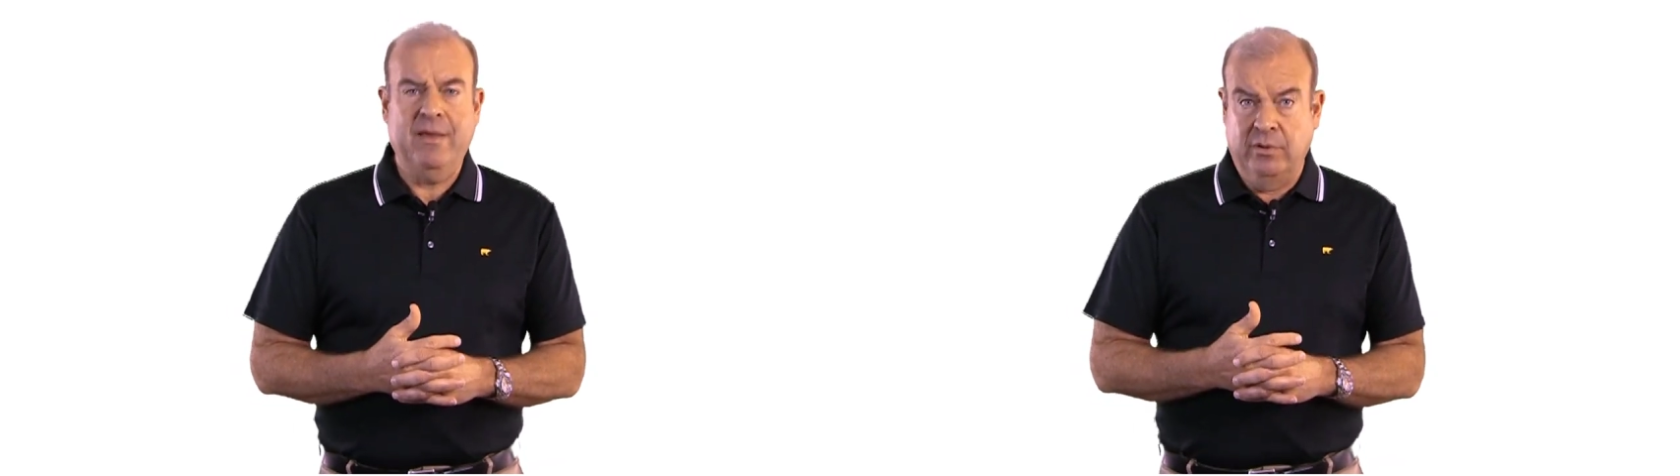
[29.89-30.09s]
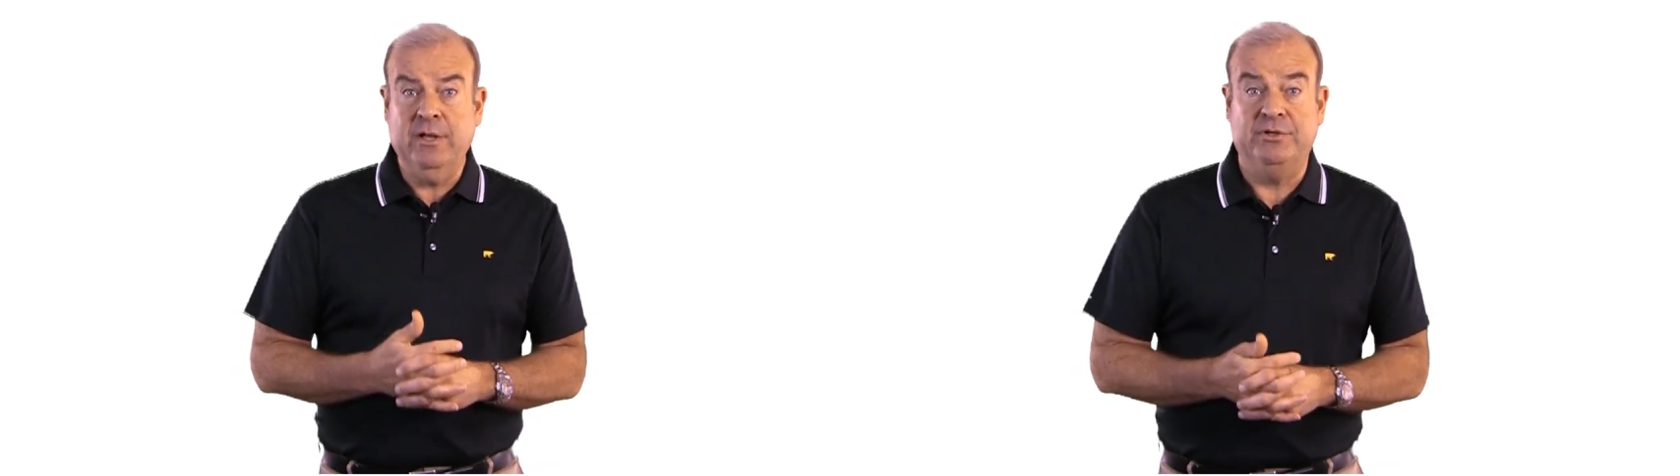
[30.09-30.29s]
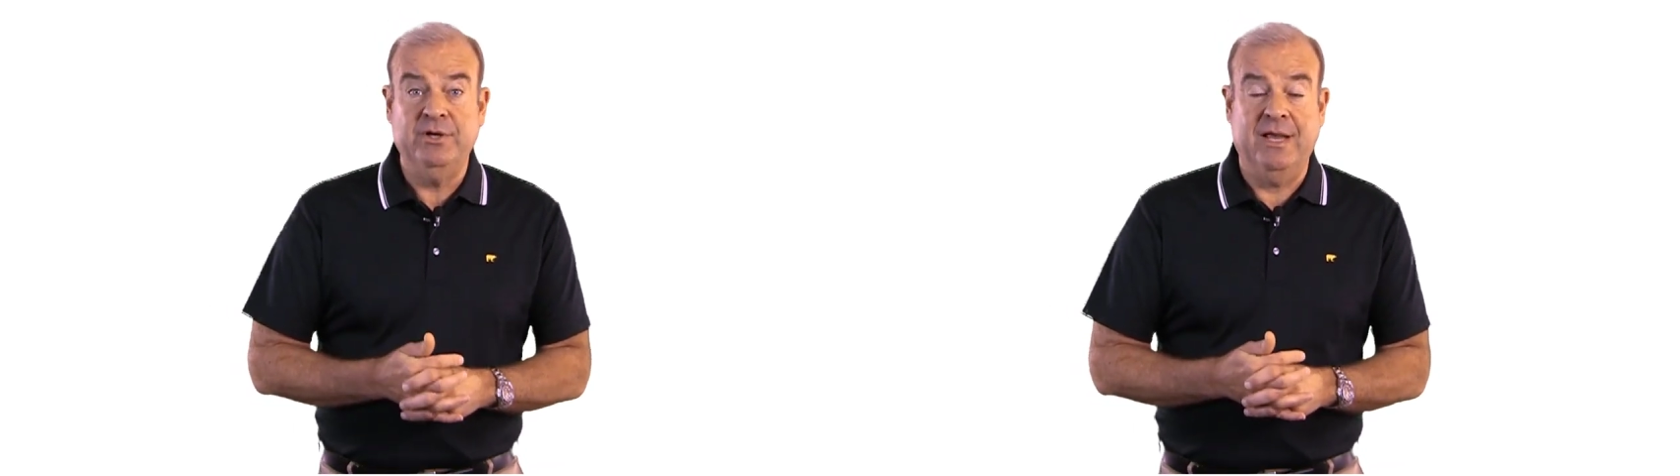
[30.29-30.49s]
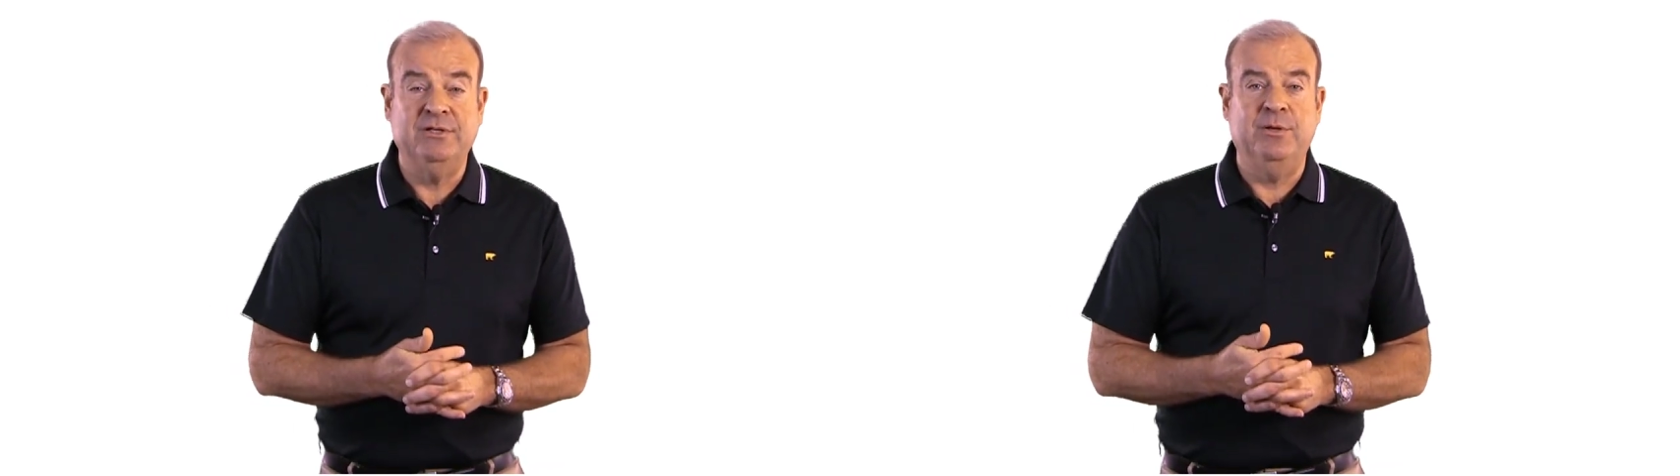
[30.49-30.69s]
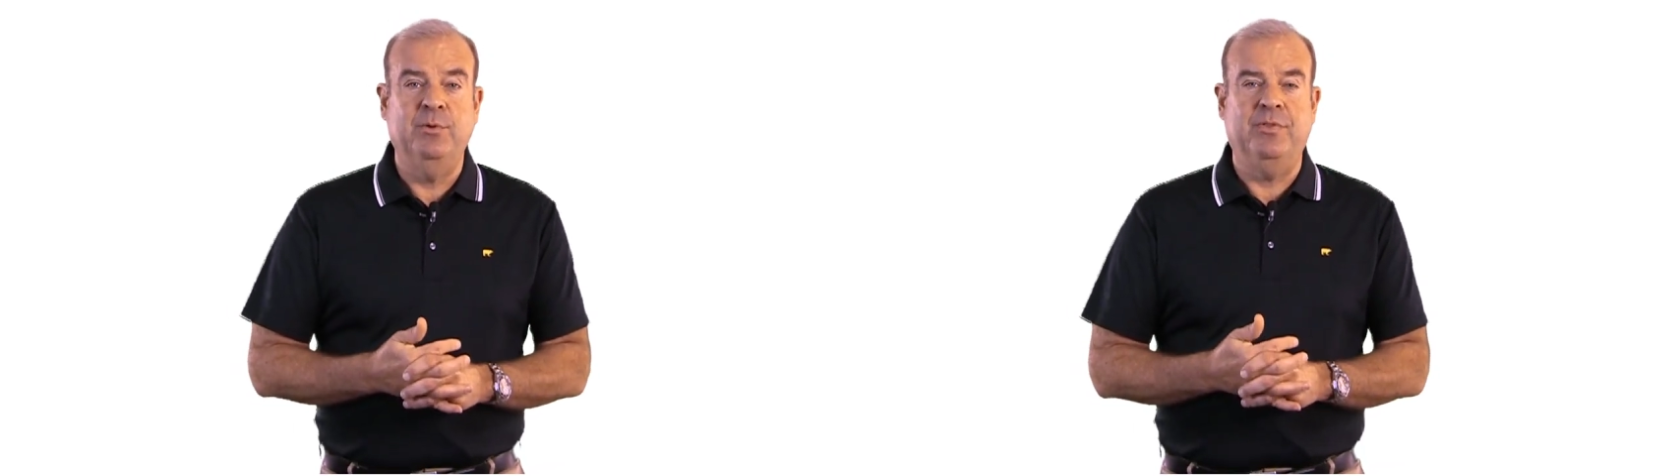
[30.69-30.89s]
have lunch
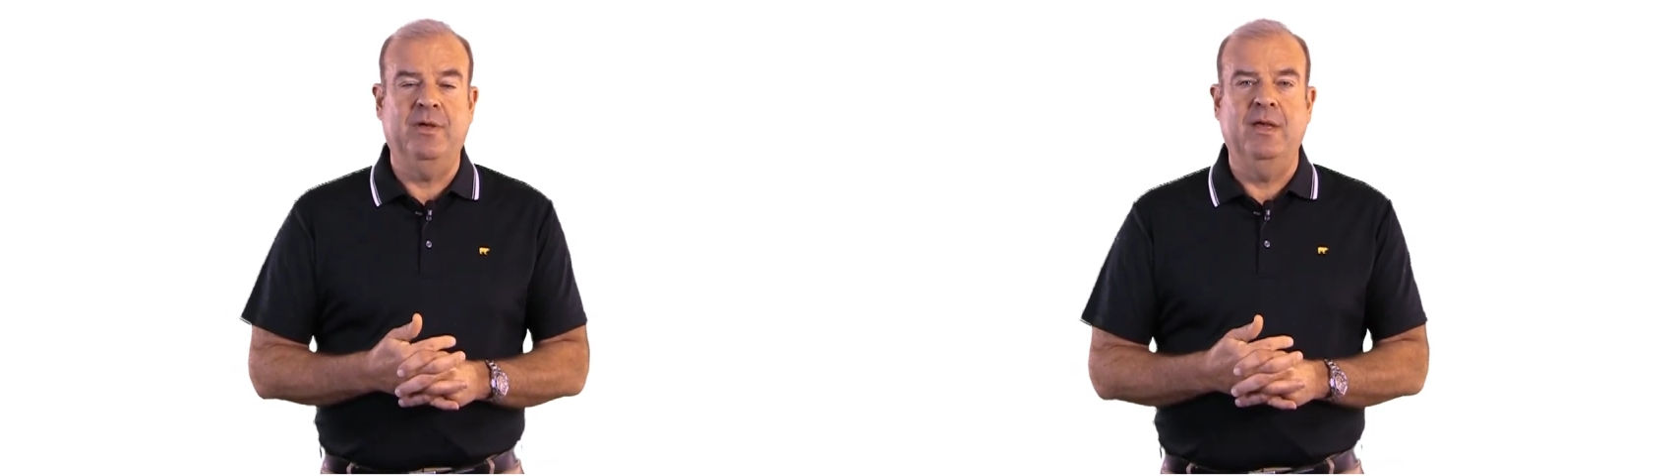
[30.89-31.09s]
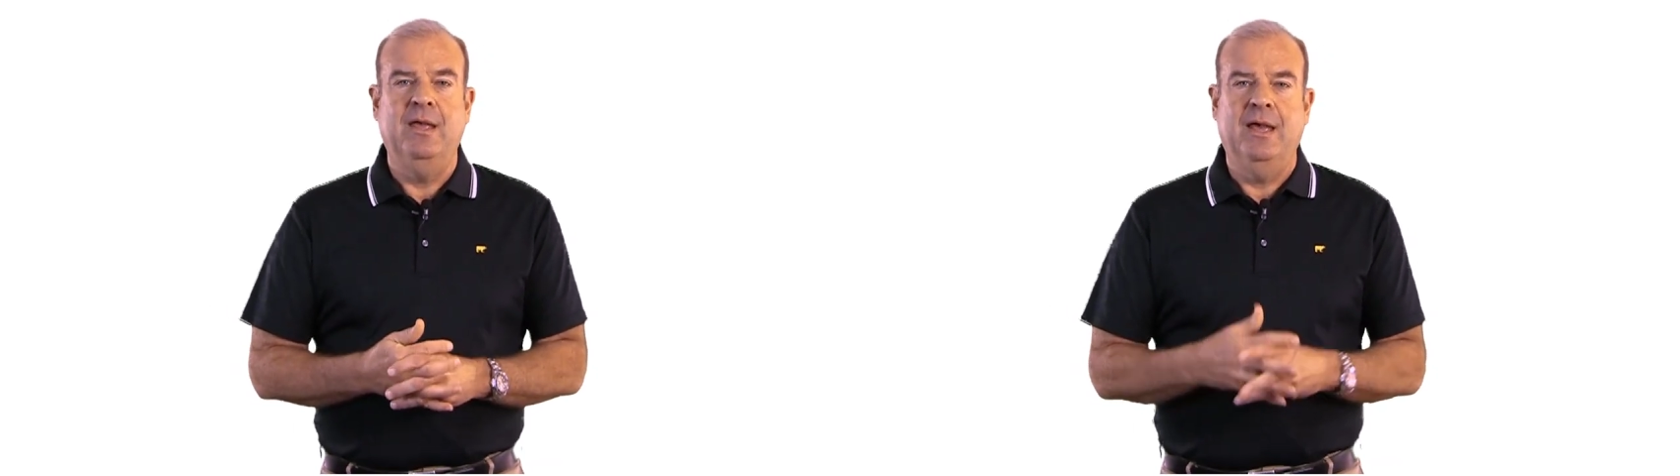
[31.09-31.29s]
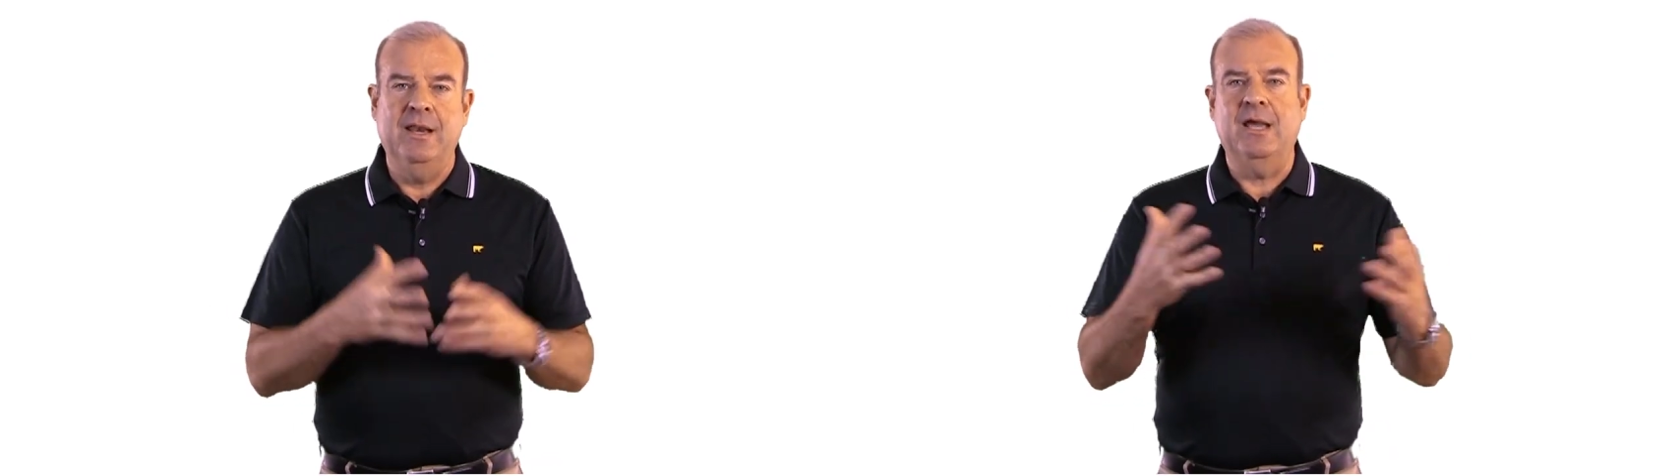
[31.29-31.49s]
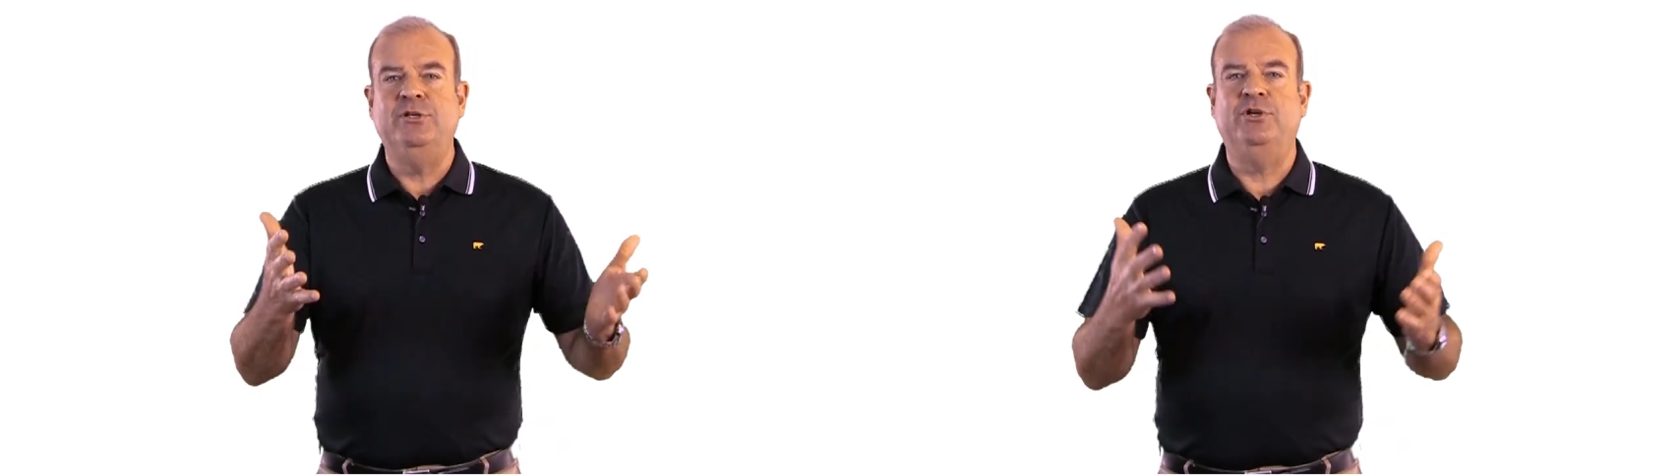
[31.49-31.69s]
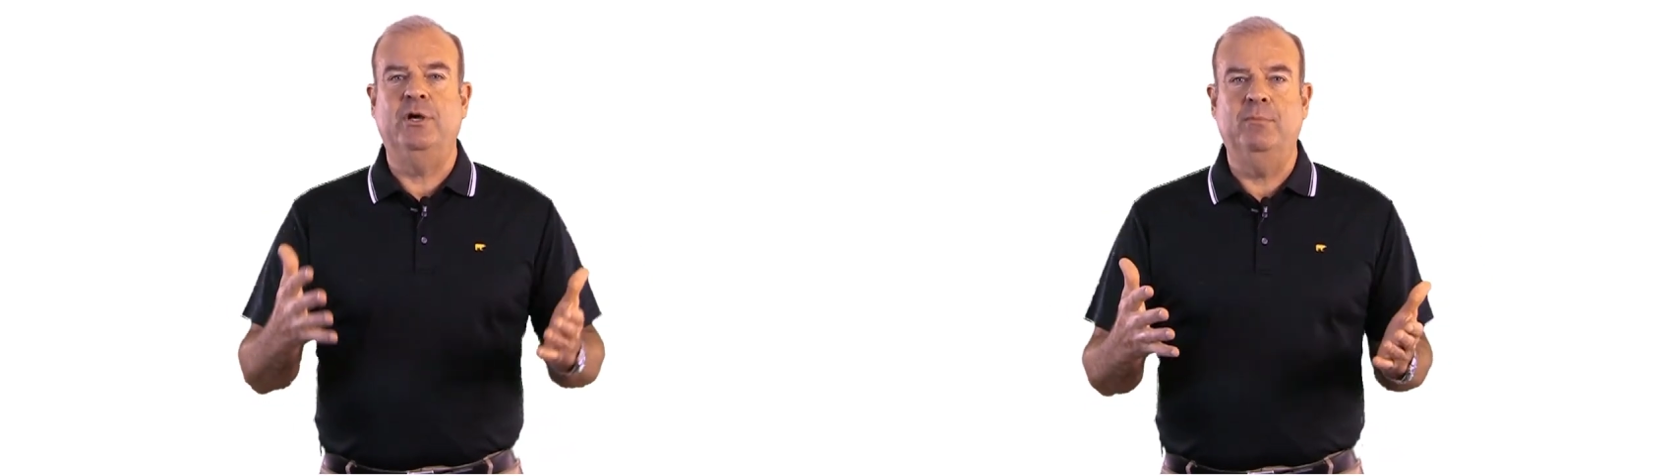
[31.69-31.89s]
actually with a, a,
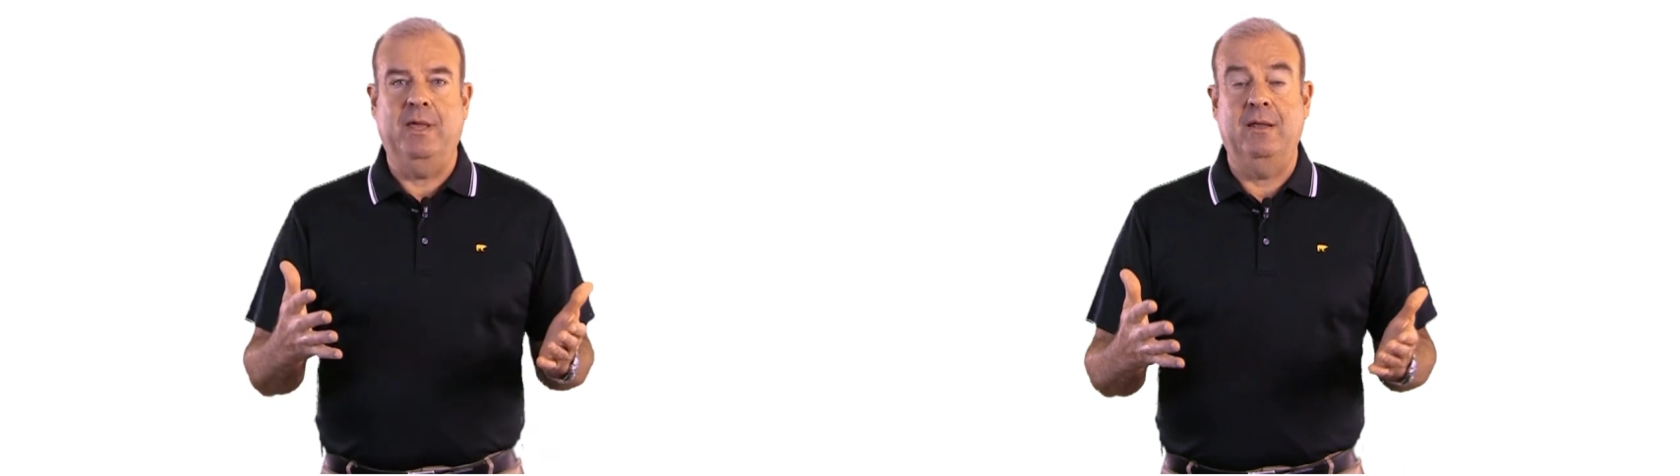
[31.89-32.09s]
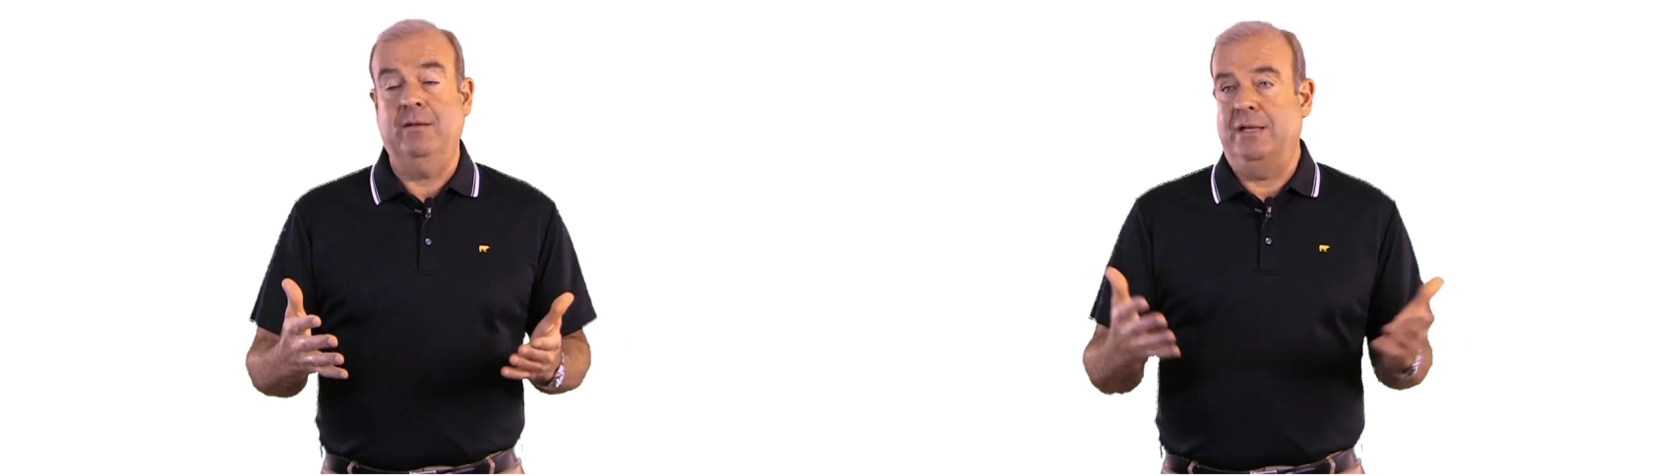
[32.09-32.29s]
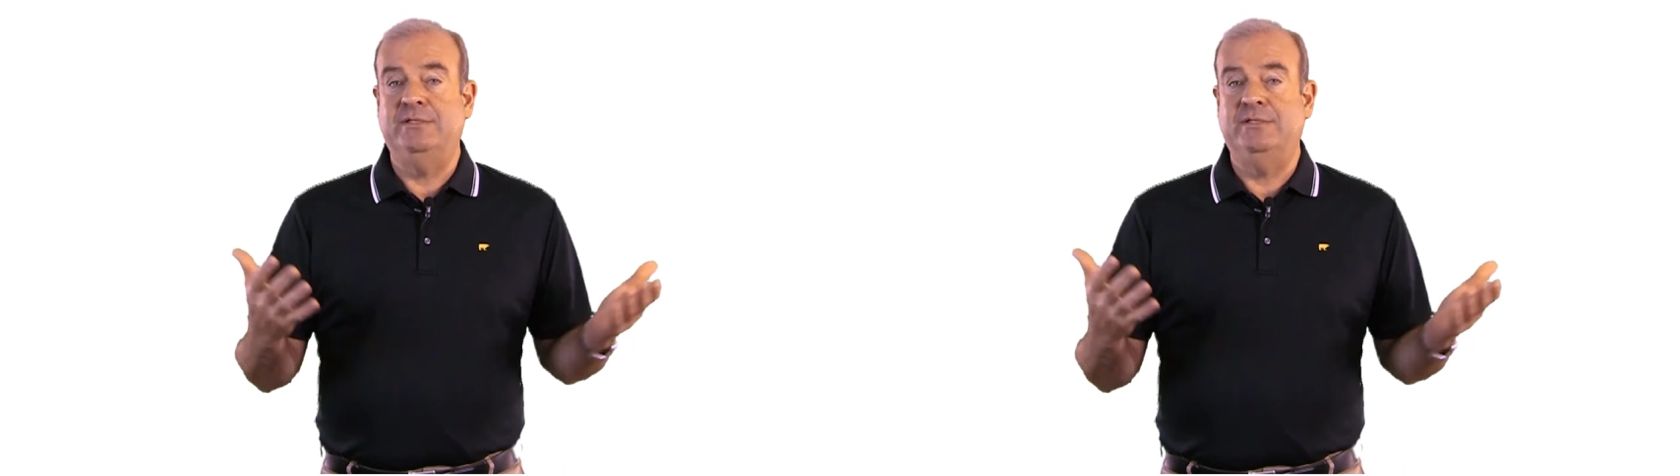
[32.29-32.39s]
nice young man.